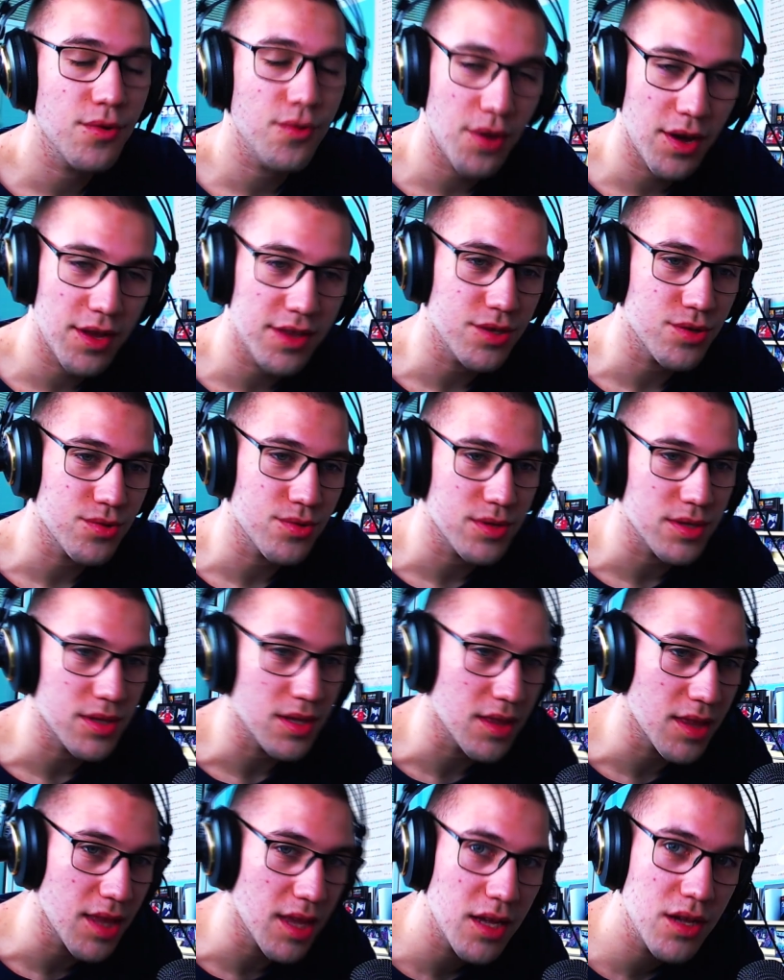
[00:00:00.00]
Quite
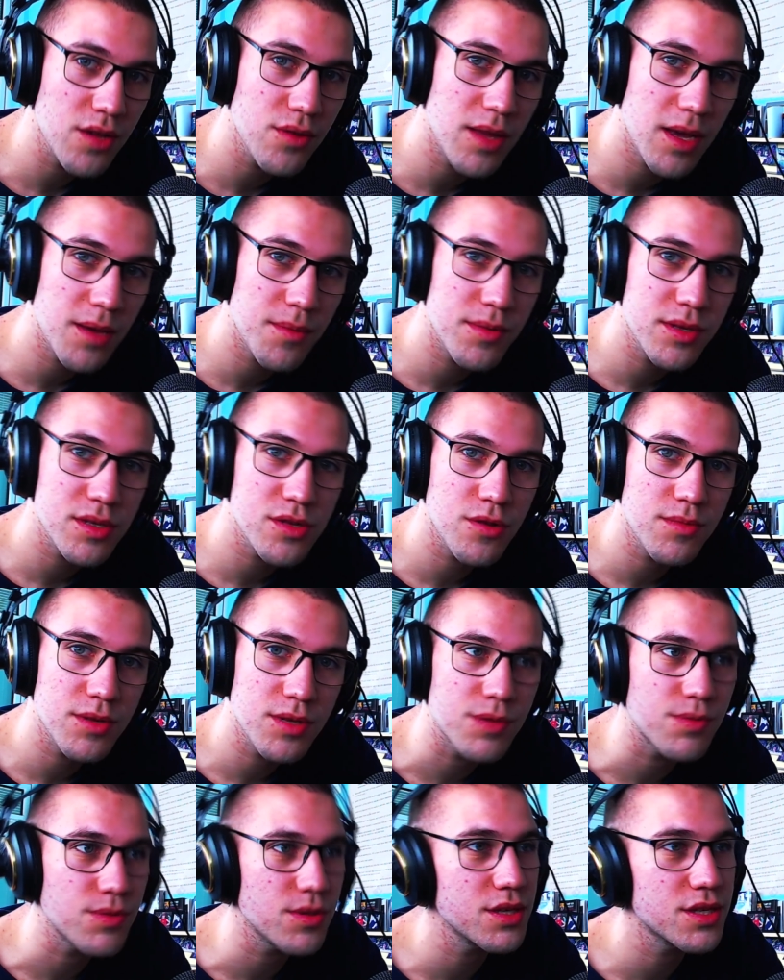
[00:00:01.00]
interesting. Thank you, Davey, so
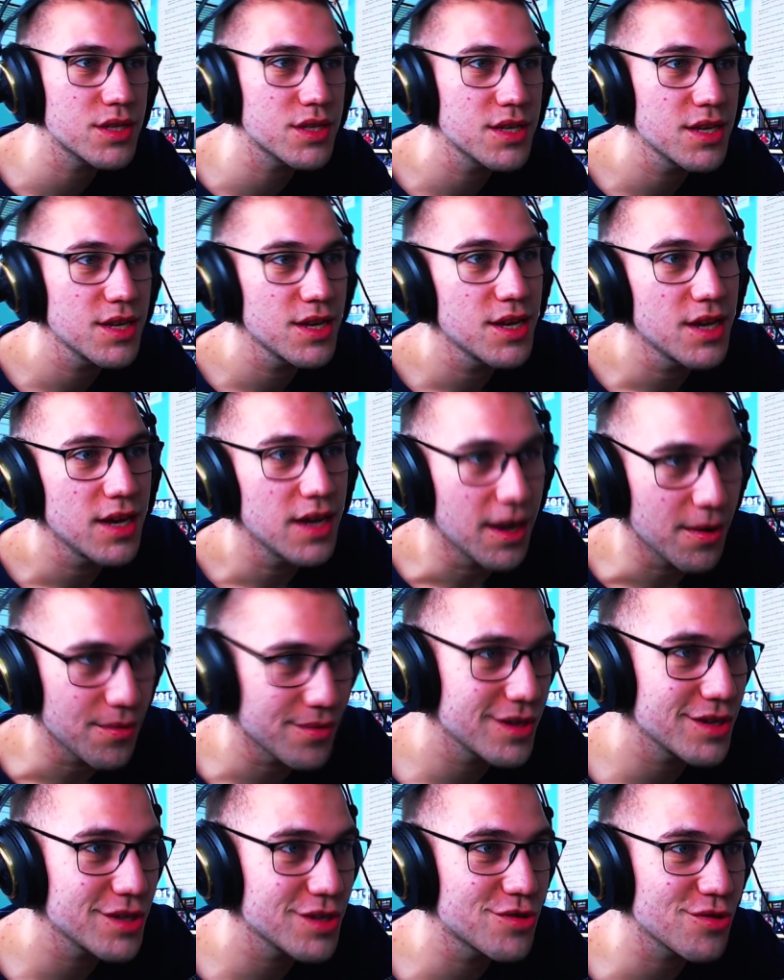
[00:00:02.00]
much for this. I
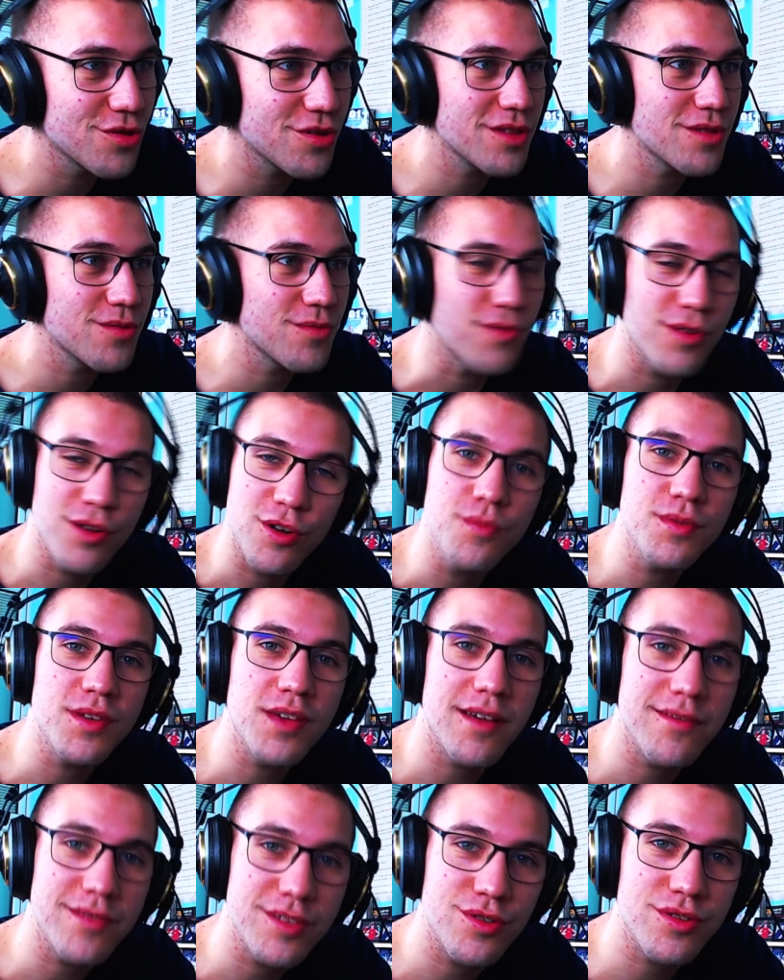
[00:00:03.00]
really enjoyed it. Really hope
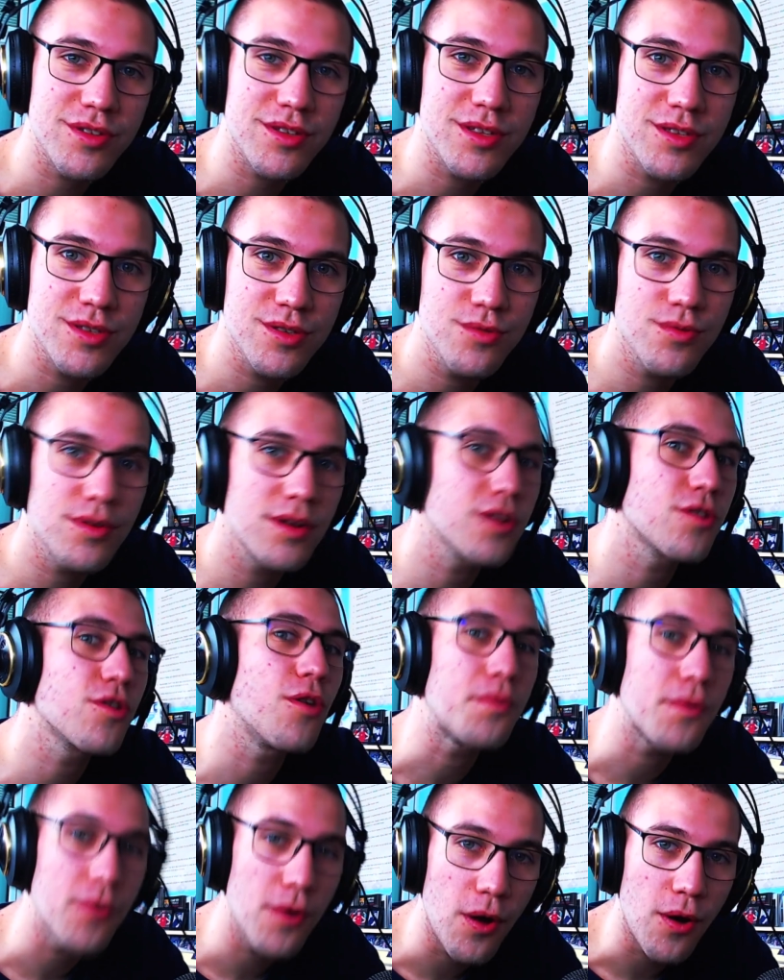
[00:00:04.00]
you have enjoyed it too. Really
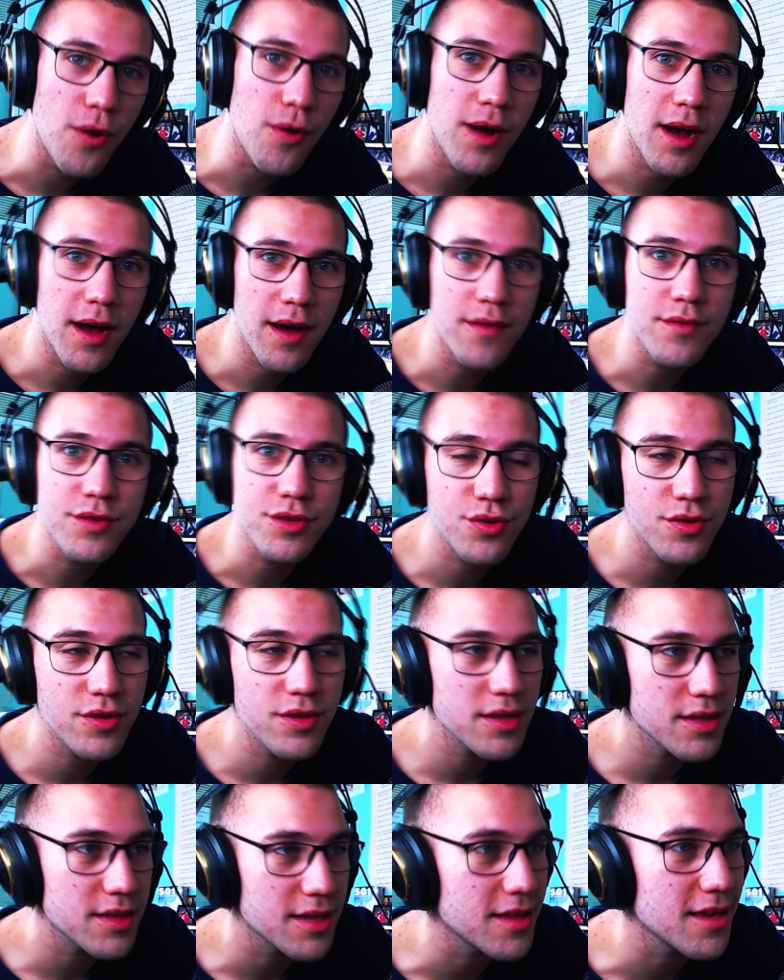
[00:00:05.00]
hope you all have
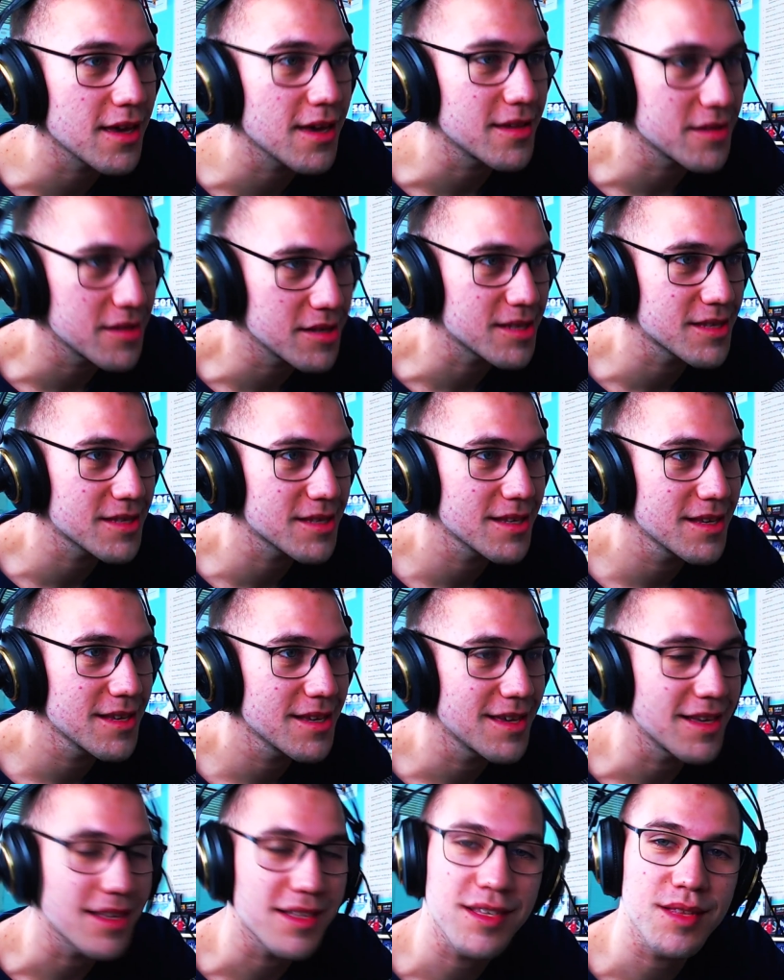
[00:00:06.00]
enjoyed it. And yeah, this
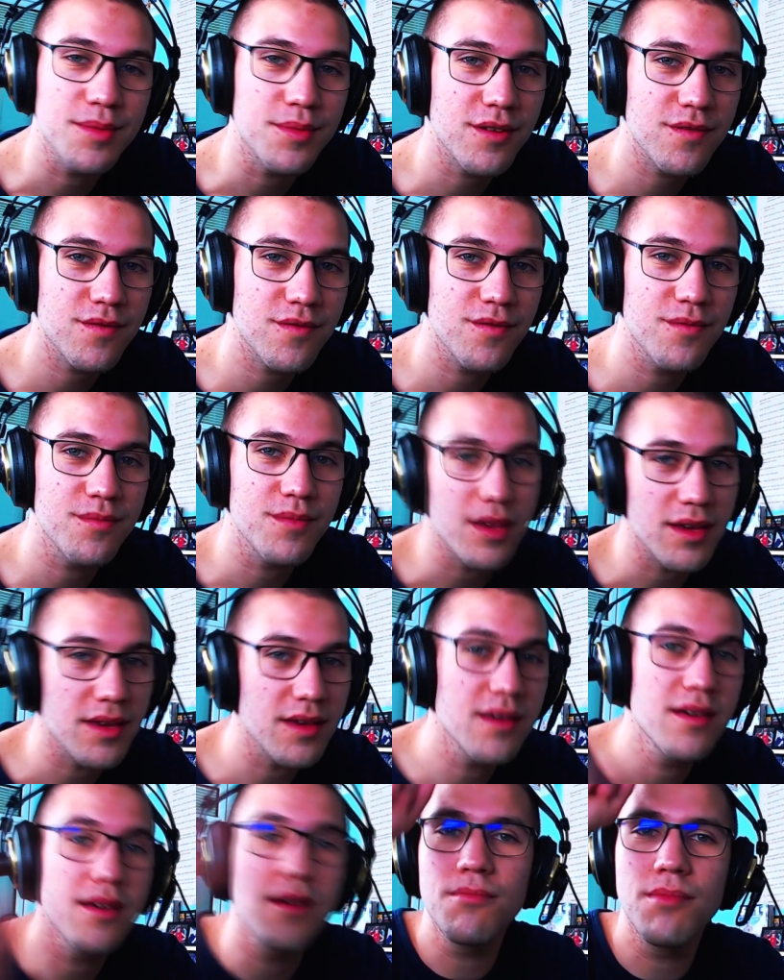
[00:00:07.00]
is gonna be it from me.
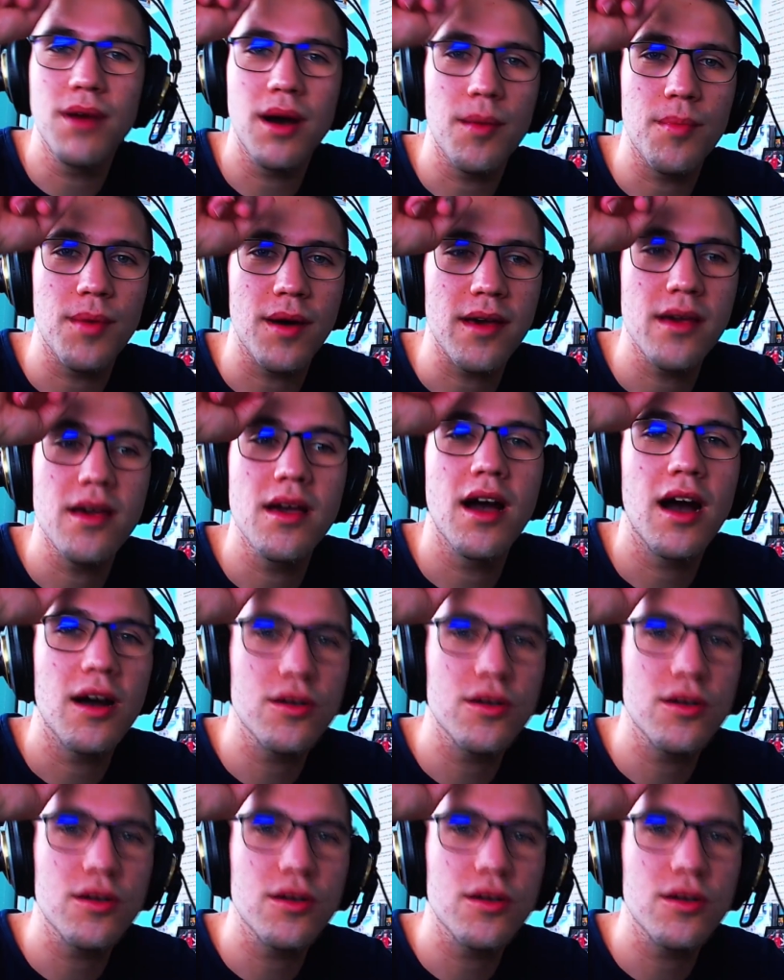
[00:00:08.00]
Bye bye.